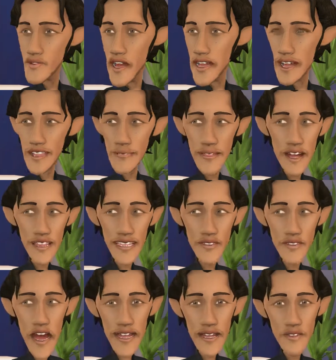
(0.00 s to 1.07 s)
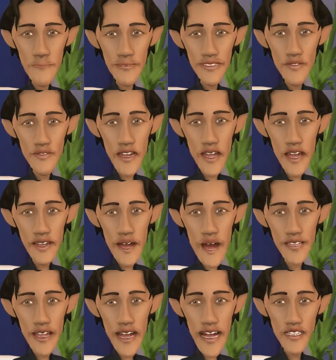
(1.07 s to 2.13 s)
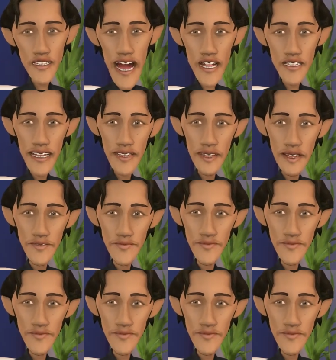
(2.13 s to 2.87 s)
Well, I bloody well hope so for the coin they are charging.